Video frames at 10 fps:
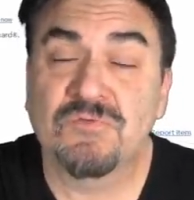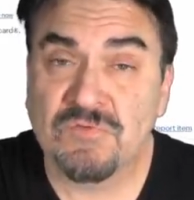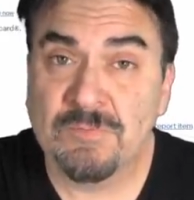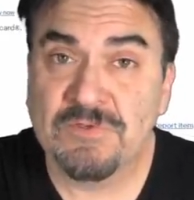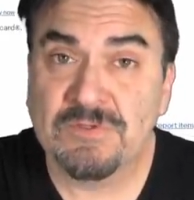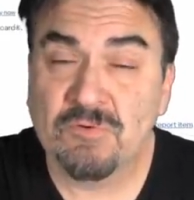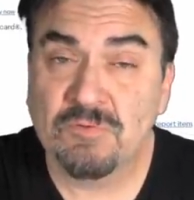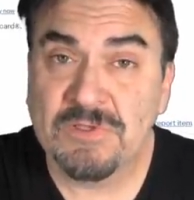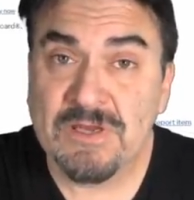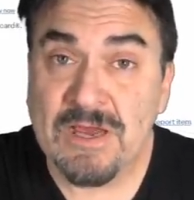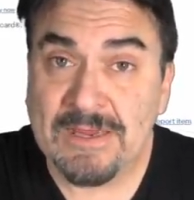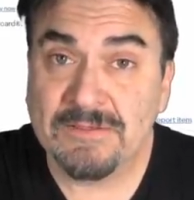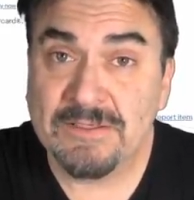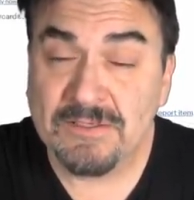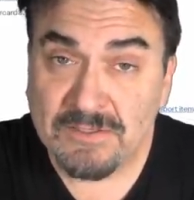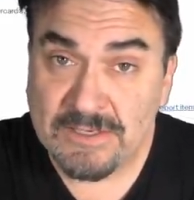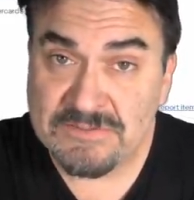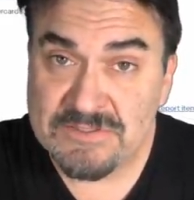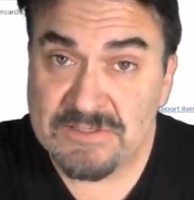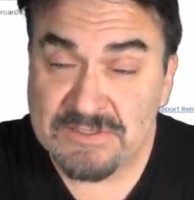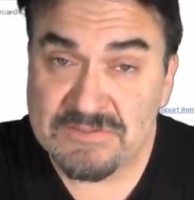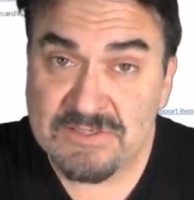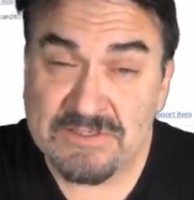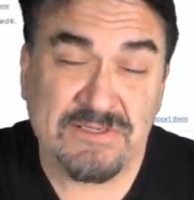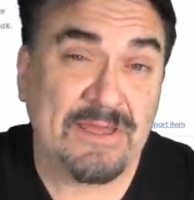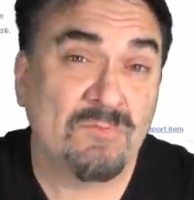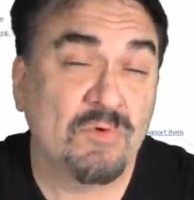is something that would be highly collected these days